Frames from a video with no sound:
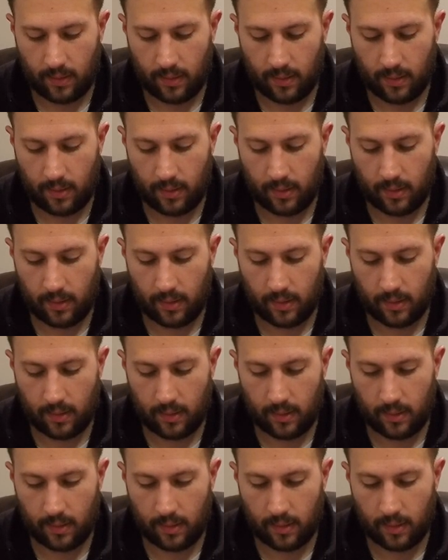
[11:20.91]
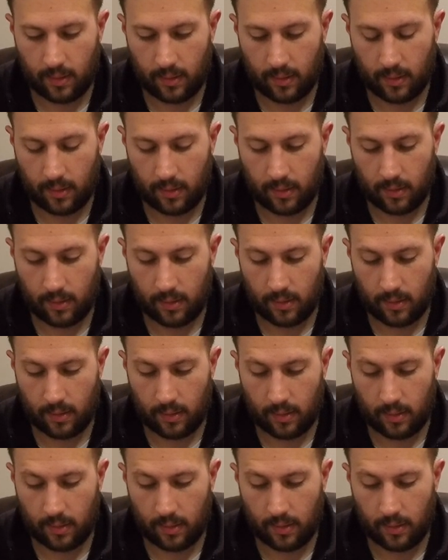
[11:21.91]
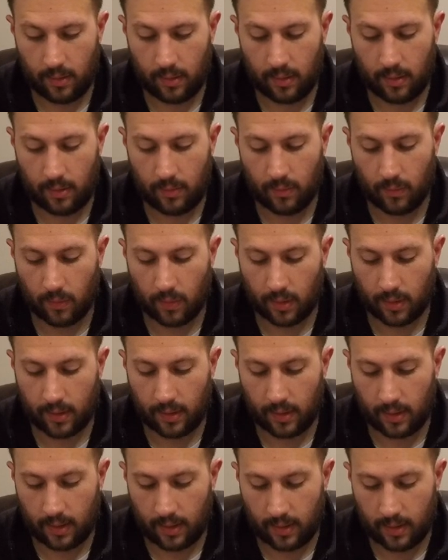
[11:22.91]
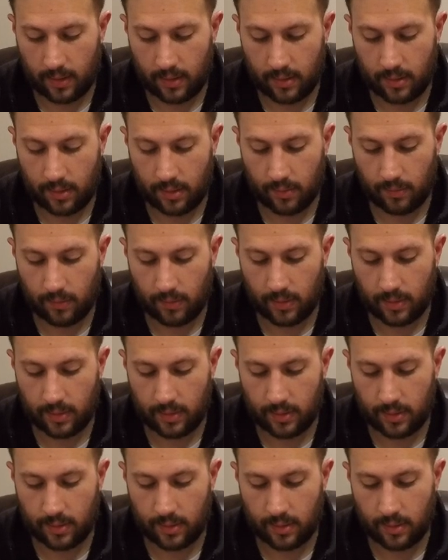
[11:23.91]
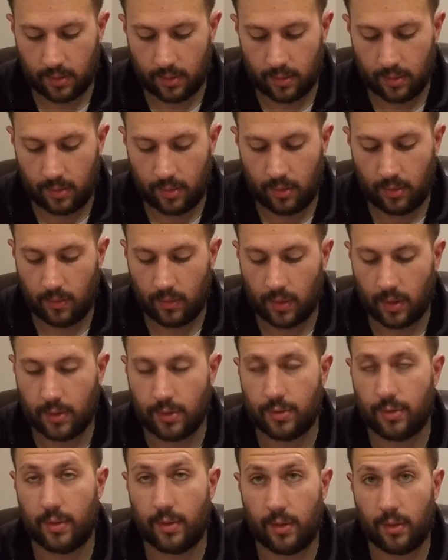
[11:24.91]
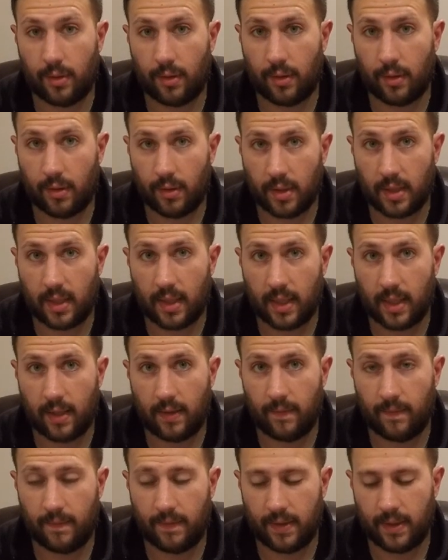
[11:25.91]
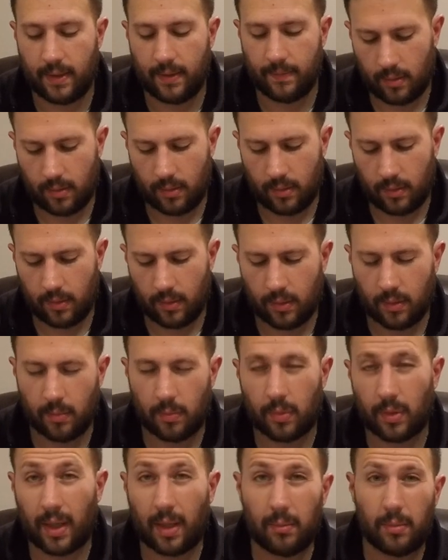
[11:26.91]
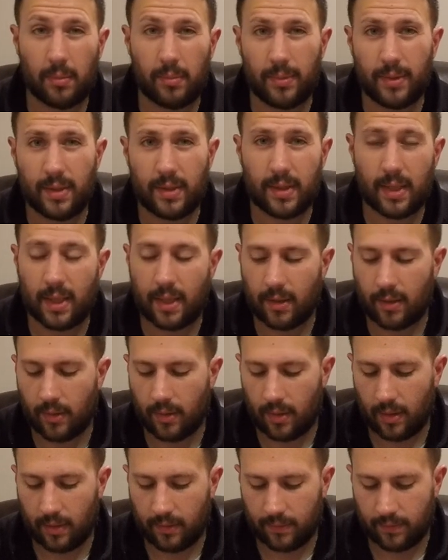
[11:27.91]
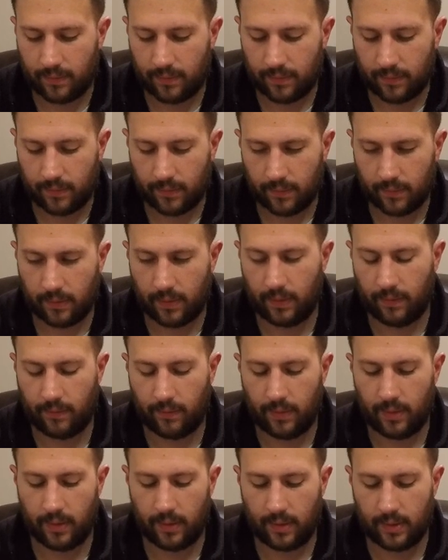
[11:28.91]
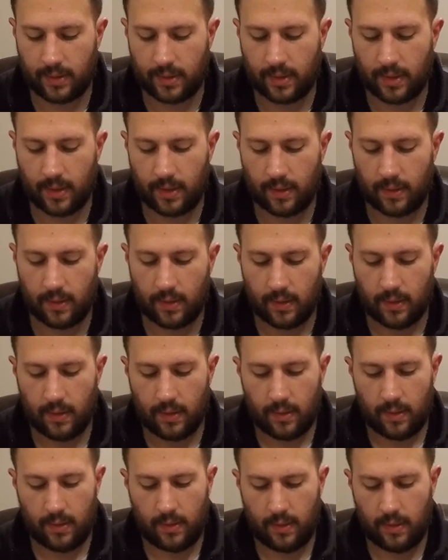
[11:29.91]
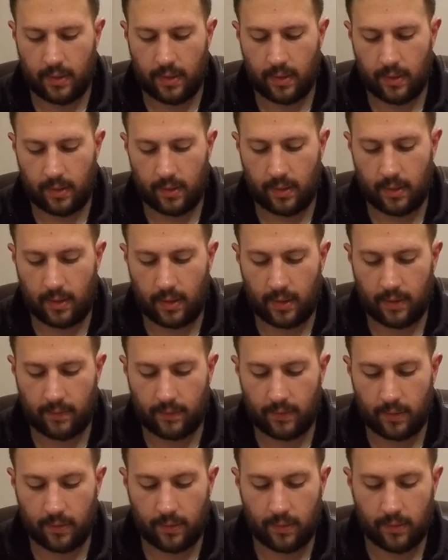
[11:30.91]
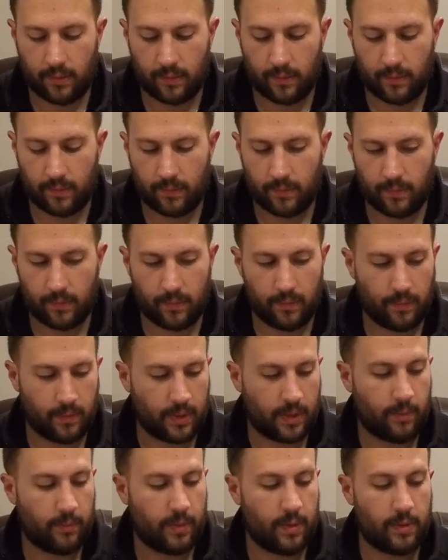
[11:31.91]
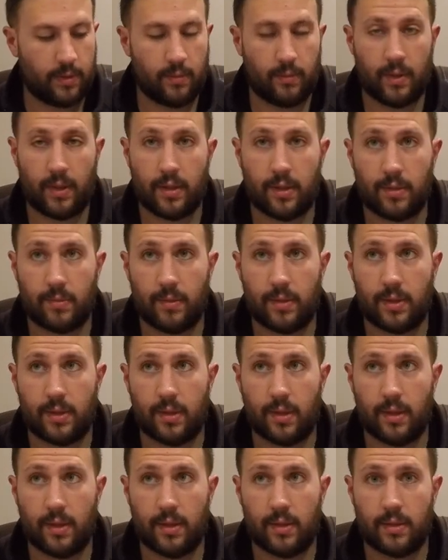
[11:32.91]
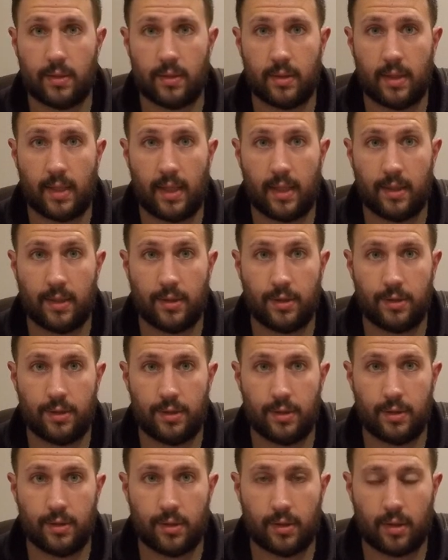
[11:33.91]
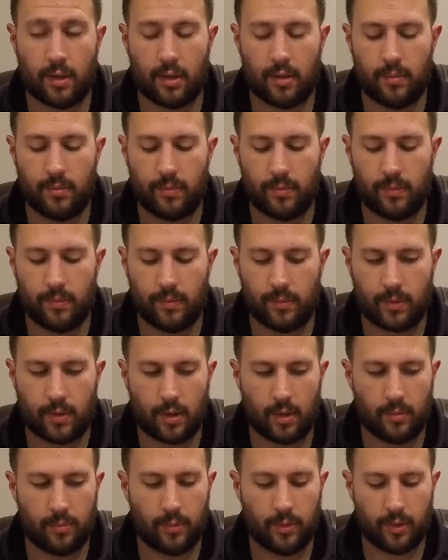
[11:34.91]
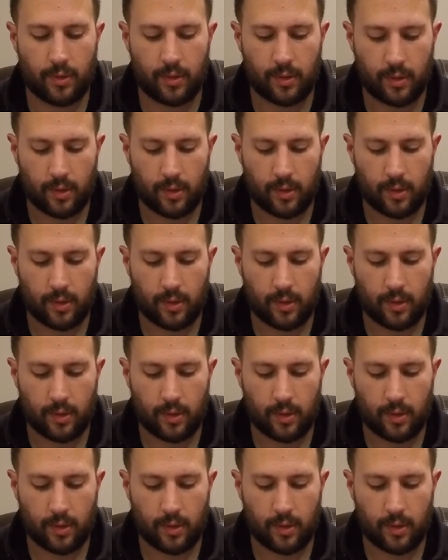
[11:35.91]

and the working edge was 239 feet. You could probably take off, if we, let's say that after when I switched to this 10-inch cardboard,